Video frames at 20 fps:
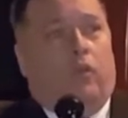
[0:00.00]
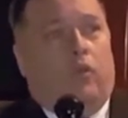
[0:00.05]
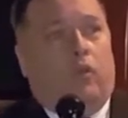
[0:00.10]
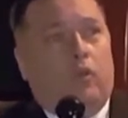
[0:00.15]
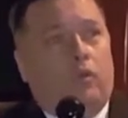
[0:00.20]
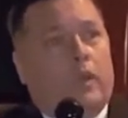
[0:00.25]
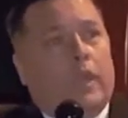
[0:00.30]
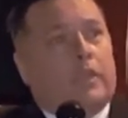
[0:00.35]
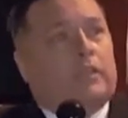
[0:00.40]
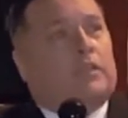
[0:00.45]

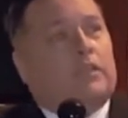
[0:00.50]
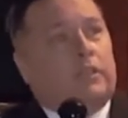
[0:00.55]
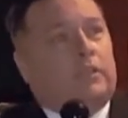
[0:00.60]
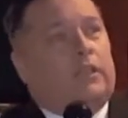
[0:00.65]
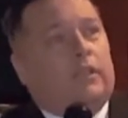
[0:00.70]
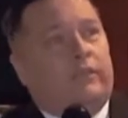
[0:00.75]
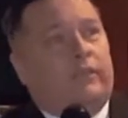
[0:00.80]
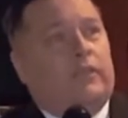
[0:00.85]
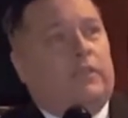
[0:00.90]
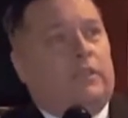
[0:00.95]
who gets to
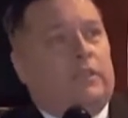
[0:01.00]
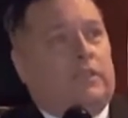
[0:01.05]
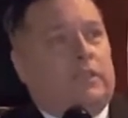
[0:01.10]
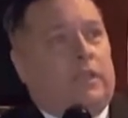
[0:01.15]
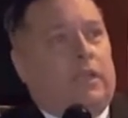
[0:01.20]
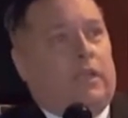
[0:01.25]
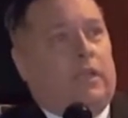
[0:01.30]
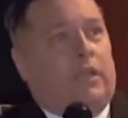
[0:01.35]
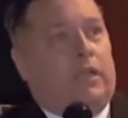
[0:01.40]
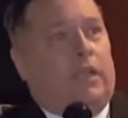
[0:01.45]
live in this
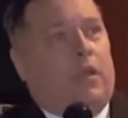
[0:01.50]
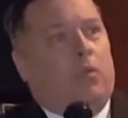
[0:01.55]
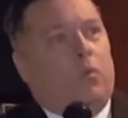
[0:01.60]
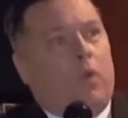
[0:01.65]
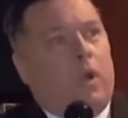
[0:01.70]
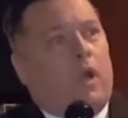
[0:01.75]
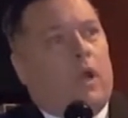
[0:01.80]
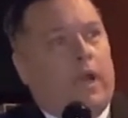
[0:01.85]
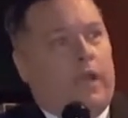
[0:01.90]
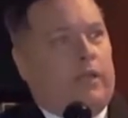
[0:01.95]
city
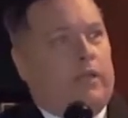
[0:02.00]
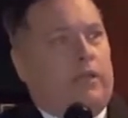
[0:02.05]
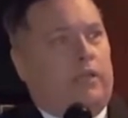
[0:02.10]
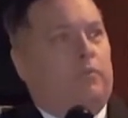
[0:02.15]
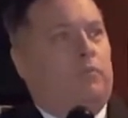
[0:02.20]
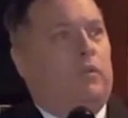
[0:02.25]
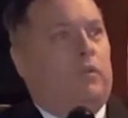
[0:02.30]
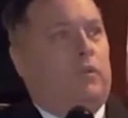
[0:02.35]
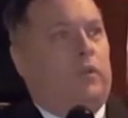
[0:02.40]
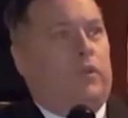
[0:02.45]
and what kind of
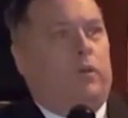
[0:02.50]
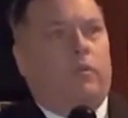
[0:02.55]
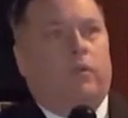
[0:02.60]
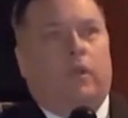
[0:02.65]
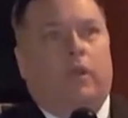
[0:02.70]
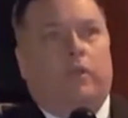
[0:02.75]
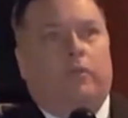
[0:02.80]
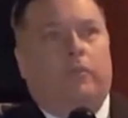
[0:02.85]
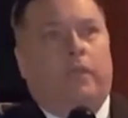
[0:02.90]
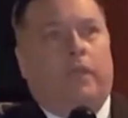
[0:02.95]
community
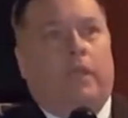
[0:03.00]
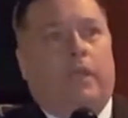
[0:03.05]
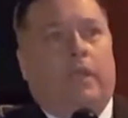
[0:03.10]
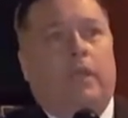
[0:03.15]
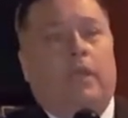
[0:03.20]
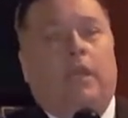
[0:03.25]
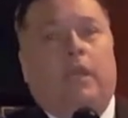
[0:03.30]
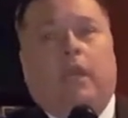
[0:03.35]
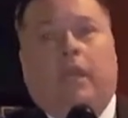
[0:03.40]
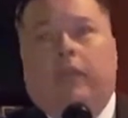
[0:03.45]
we're going to
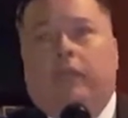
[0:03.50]
be.